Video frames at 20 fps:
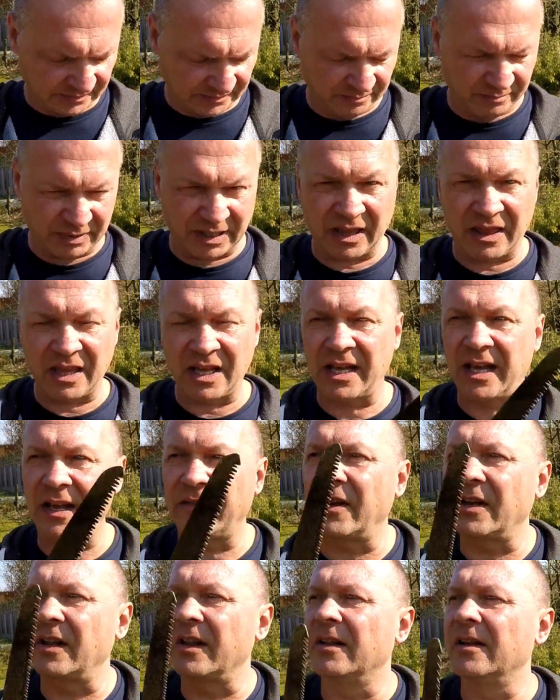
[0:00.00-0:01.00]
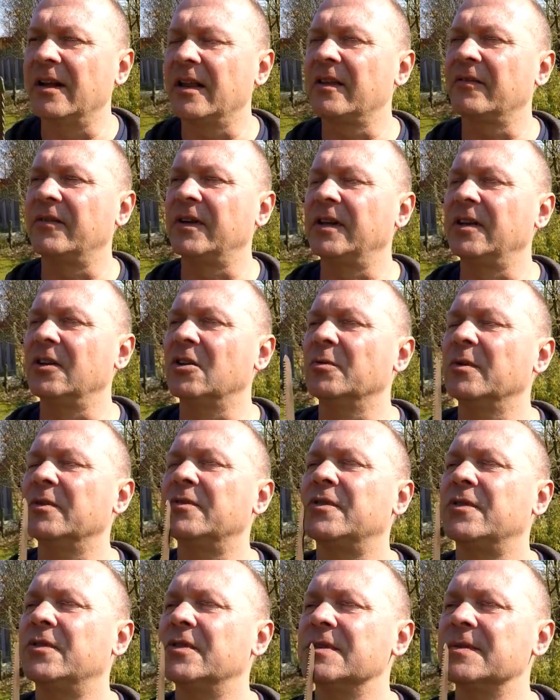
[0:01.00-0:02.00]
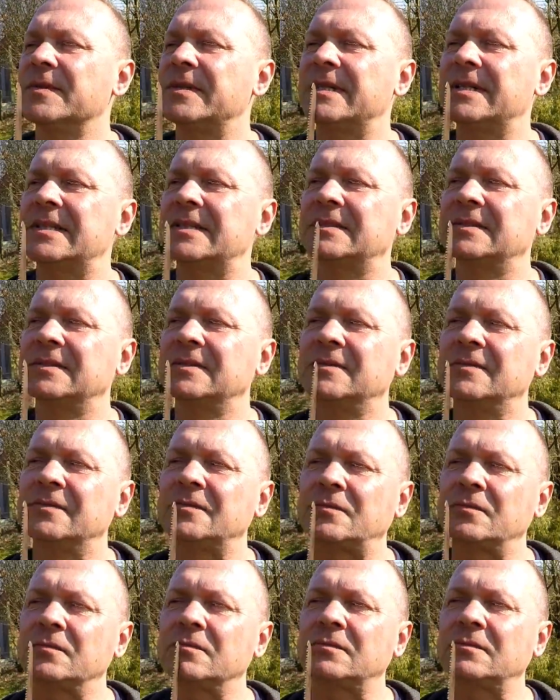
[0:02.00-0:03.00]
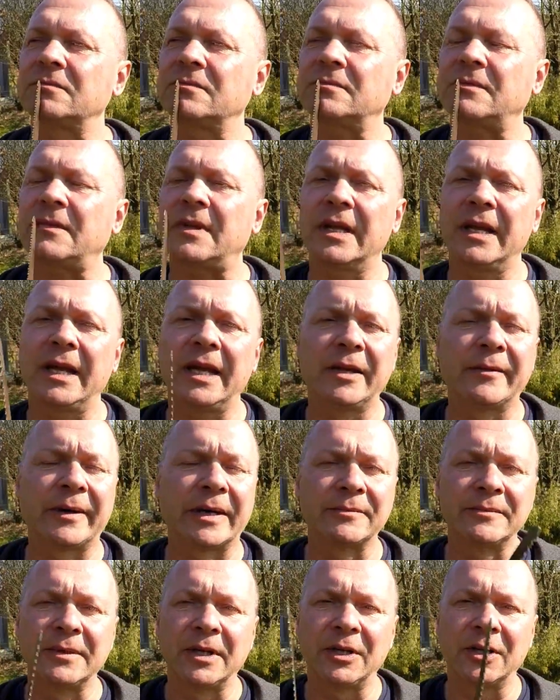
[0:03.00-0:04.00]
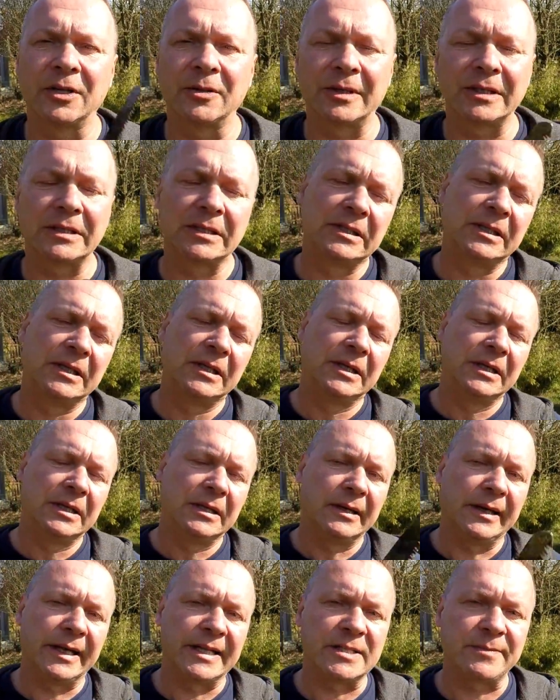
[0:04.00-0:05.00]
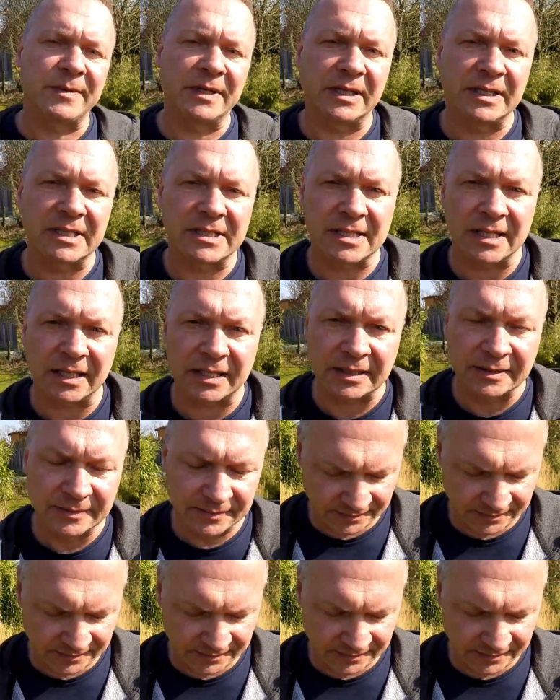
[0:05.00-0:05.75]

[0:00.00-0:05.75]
But I think I had that in another video before as well. Anyway, you know what? Let's split this sucker.